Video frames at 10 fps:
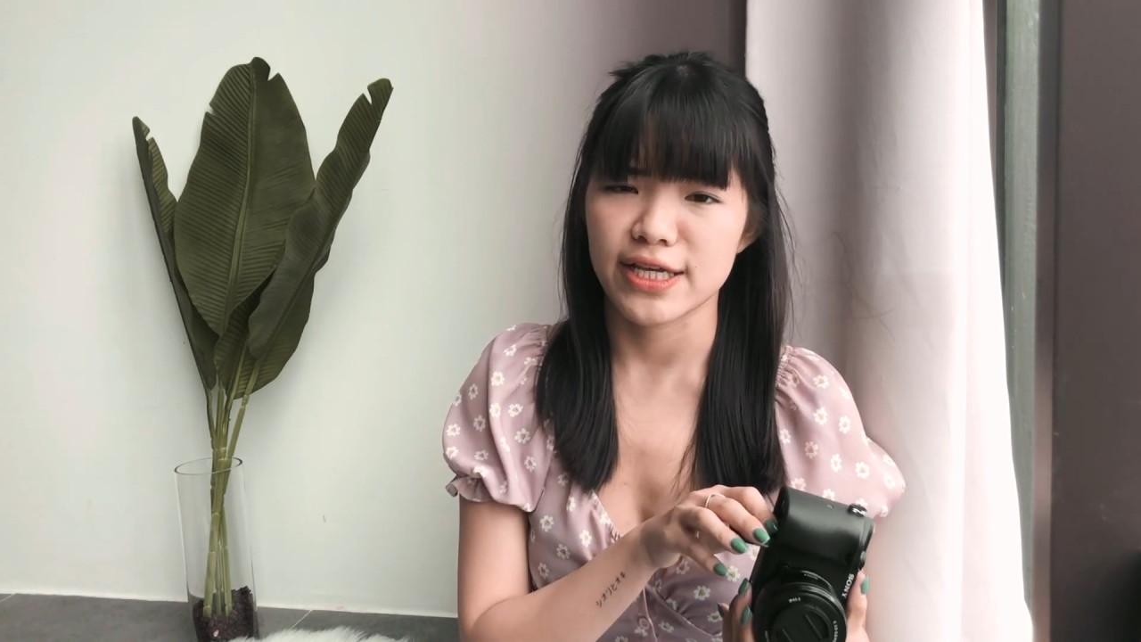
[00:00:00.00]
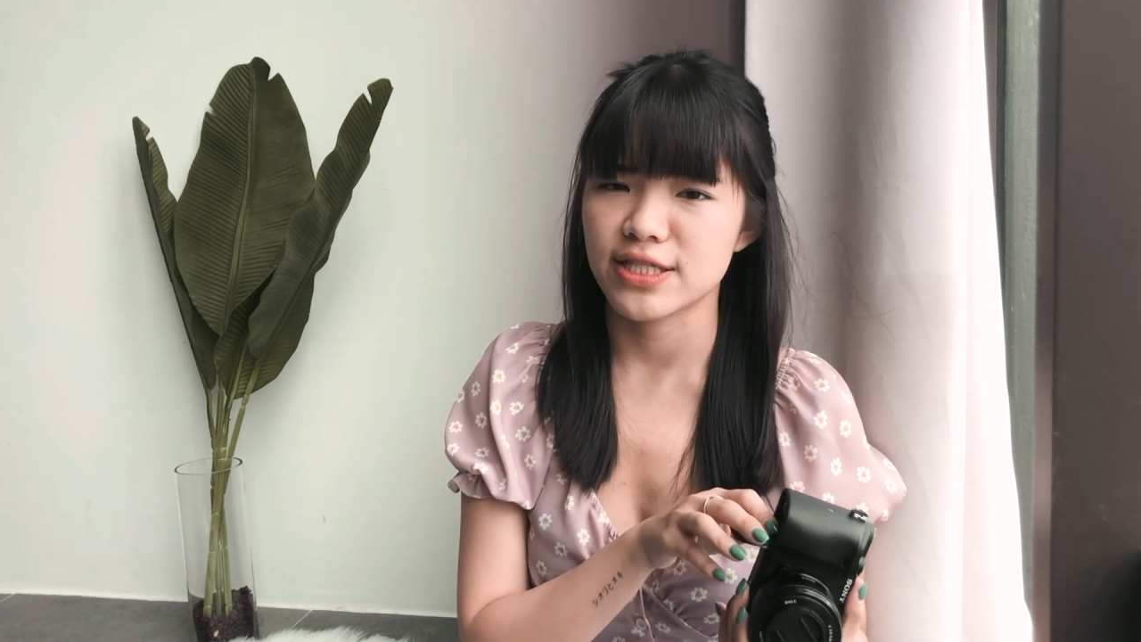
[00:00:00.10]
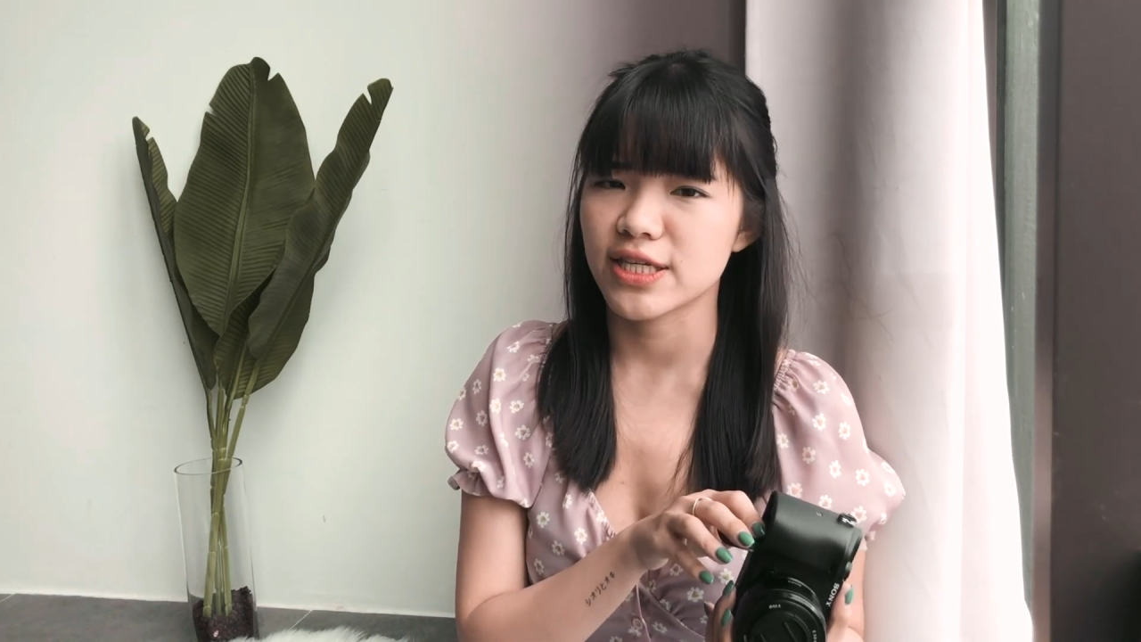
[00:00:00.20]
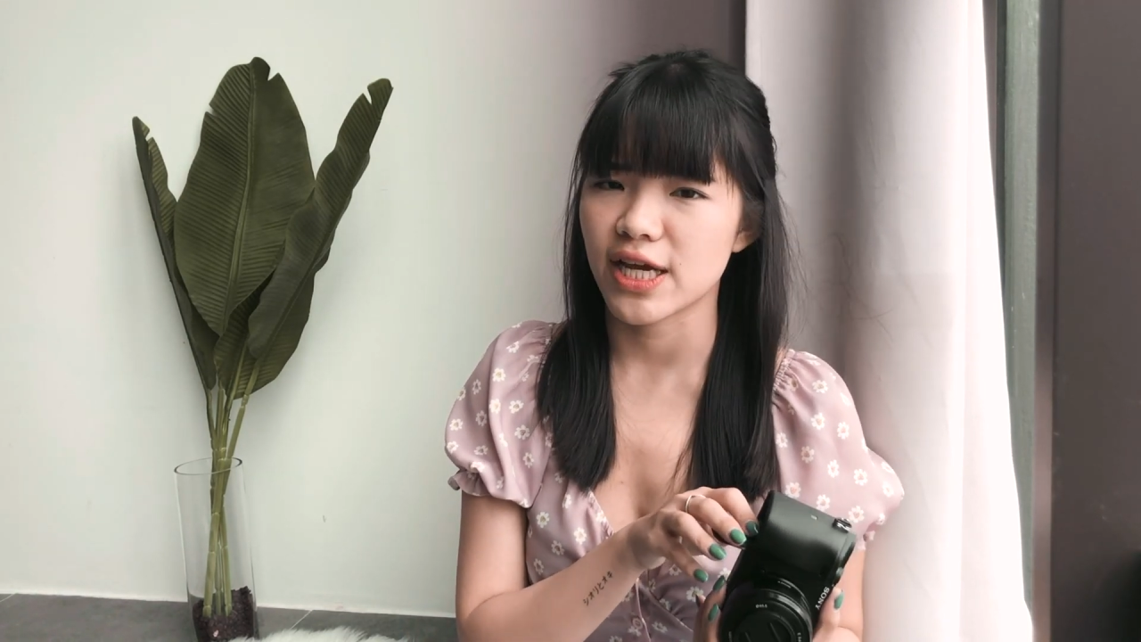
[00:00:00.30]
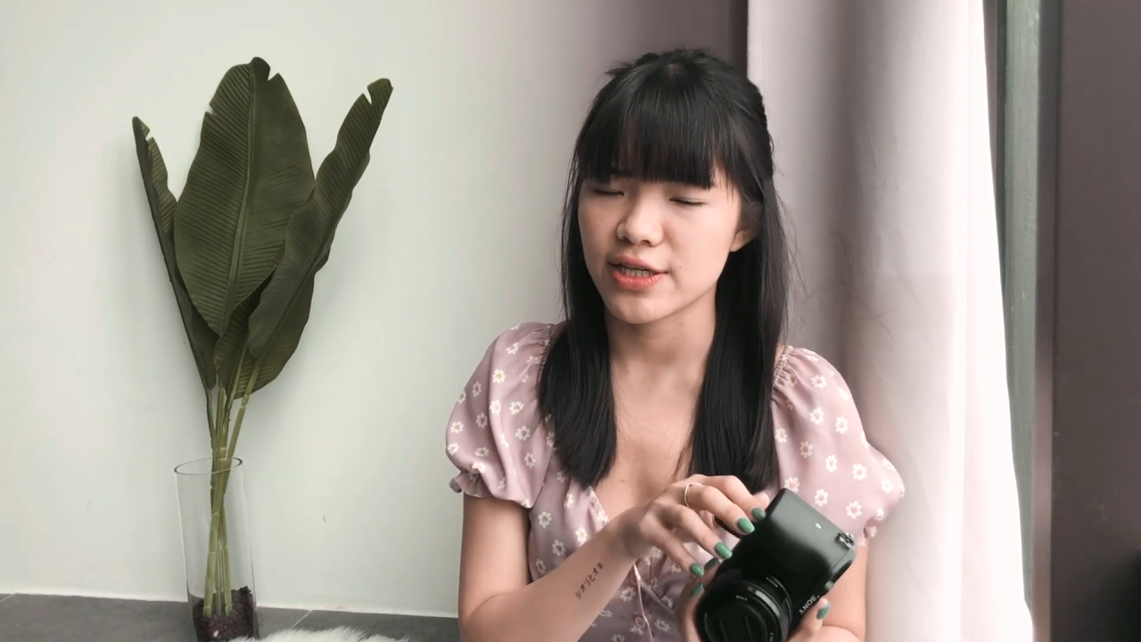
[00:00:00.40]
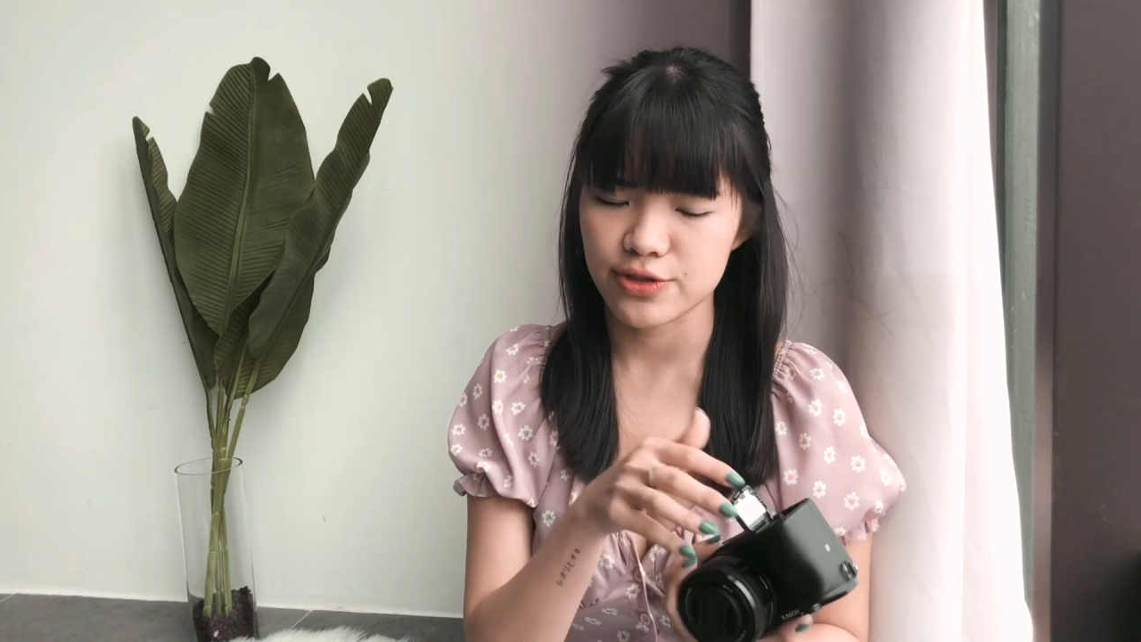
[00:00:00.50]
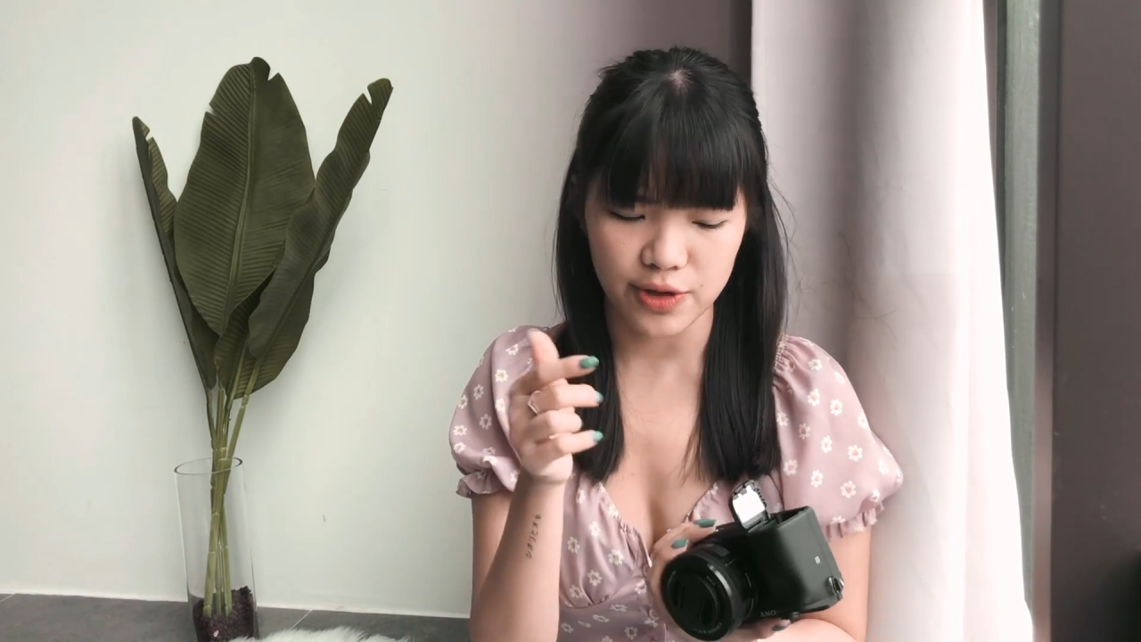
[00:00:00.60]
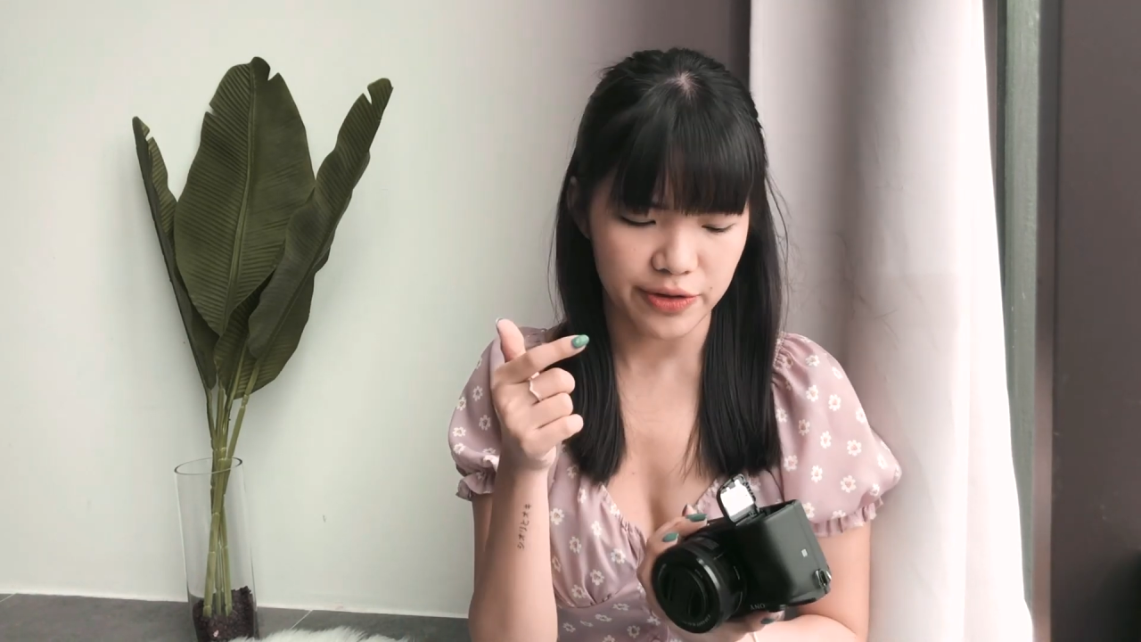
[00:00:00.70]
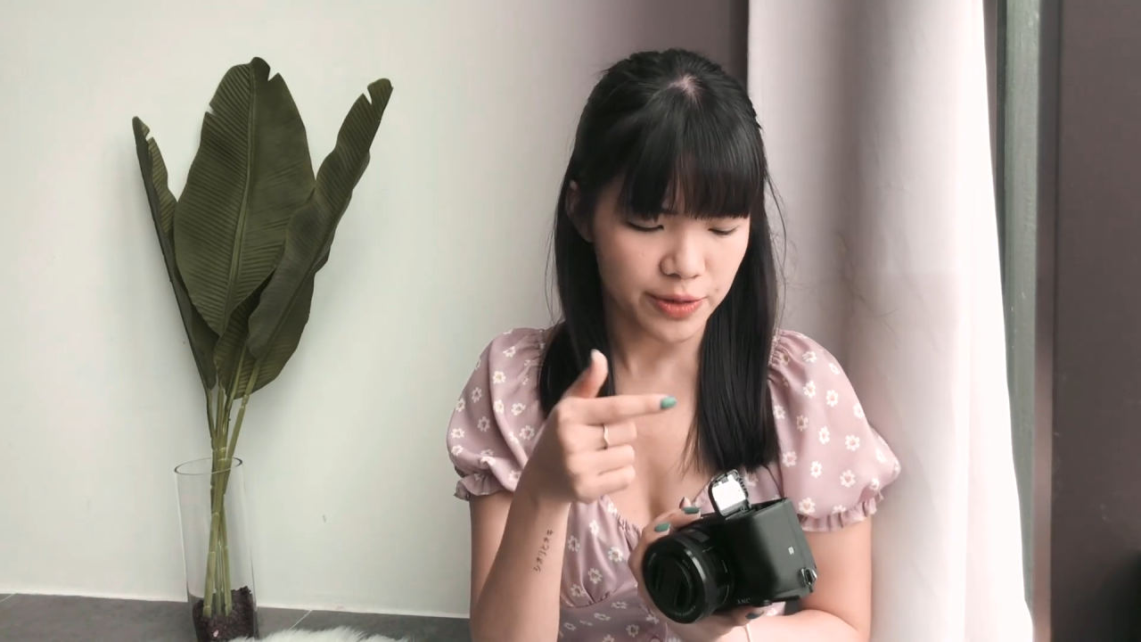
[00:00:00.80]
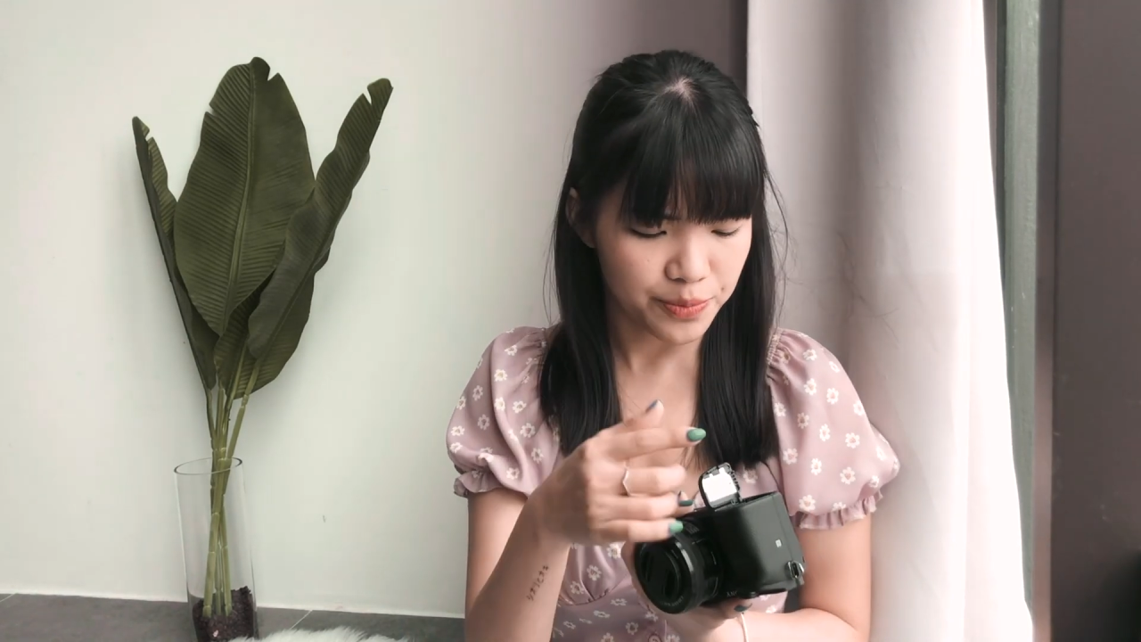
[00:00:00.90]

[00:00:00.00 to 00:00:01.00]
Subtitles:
SD card, so I already